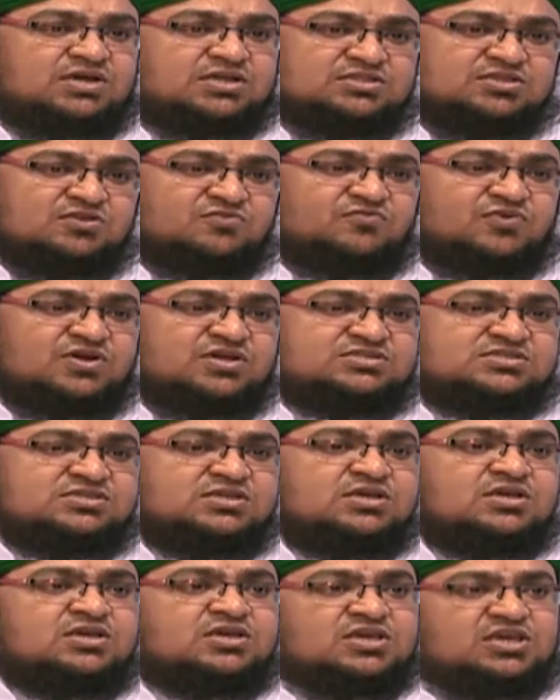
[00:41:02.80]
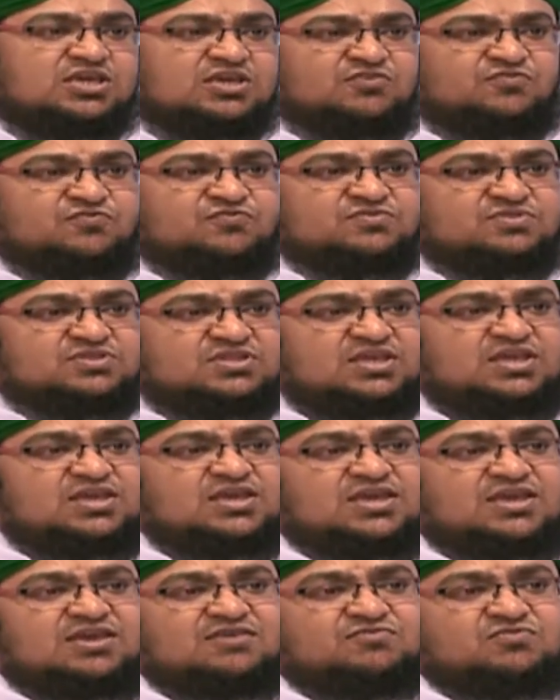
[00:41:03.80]
Otherwise, if they
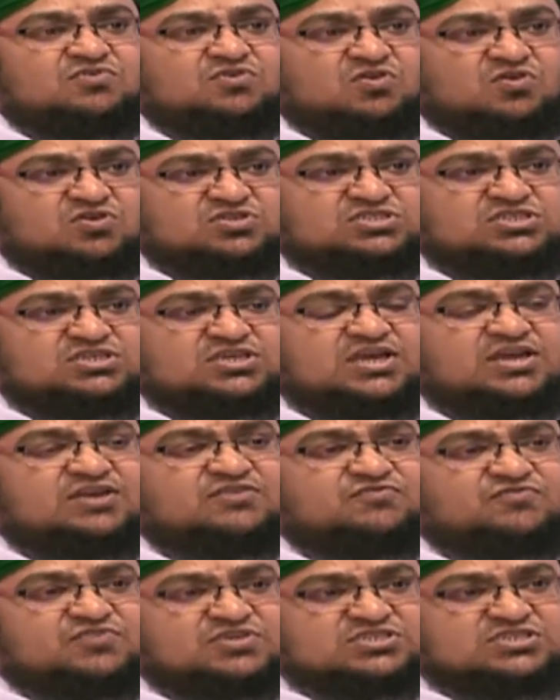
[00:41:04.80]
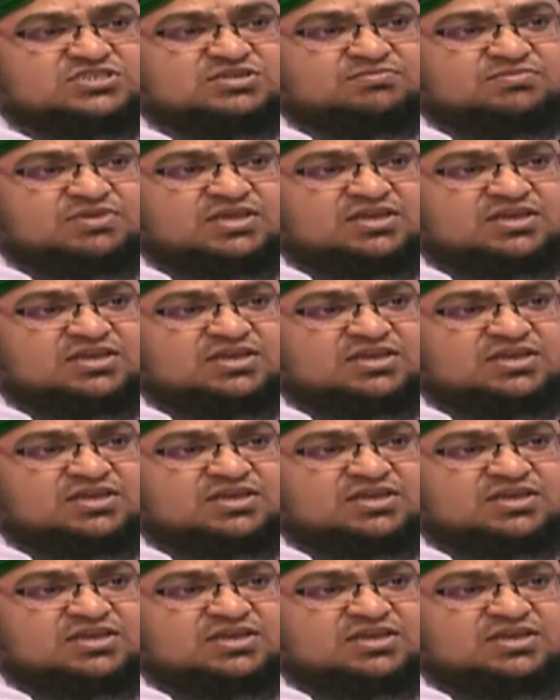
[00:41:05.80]
have logic and wisdom,